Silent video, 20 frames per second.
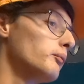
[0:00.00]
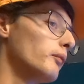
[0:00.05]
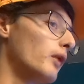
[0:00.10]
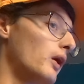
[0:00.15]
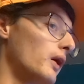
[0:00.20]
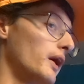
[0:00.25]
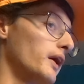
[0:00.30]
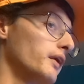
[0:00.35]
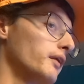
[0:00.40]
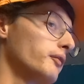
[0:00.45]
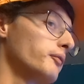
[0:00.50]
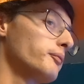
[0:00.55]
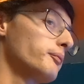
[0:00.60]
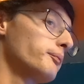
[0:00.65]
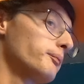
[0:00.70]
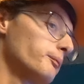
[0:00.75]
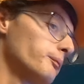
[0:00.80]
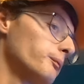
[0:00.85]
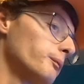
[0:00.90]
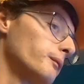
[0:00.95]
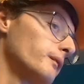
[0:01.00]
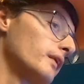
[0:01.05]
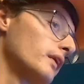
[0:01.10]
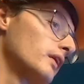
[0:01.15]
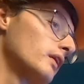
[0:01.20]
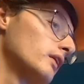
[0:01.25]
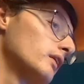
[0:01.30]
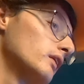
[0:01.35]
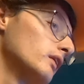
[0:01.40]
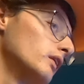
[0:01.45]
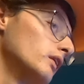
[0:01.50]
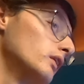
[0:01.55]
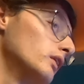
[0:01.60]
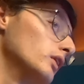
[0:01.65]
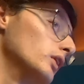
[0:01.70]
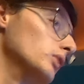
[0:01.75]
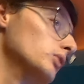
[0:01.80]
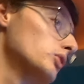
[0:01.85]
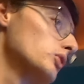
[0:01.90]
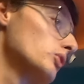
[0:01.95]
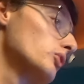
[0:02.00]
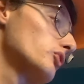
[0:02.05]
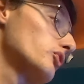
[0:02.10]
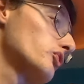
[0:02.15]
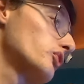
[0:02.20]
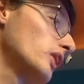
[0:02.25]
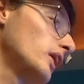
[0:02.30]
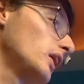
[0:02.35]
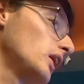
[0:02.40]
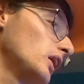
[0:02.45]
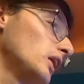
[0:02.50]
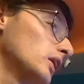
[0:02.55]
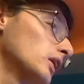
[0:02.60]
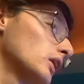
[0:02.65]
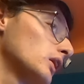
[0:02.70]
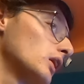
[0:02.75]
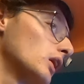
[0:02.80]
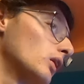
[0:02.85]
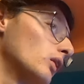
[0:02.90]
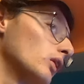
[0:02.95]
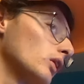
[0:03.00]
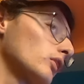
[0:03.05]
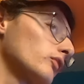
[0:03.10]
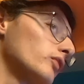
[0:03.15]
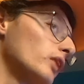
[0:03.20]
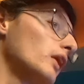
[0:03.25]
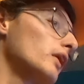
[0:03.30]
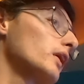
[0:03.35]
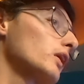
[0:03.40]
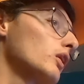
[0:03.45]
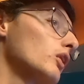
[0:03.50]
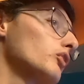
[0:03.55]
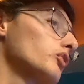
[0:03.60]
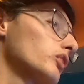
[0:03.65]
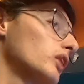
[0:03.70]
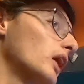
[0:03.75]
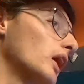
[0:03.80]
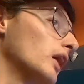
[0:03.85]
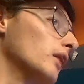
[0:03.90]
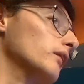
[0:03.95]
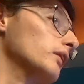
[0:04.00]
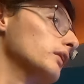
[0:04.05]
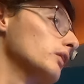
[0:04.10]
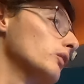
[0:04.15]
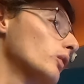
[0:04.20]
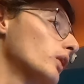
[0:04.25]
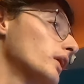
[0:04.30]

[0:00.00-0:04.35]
but you do see, you know, a very close game.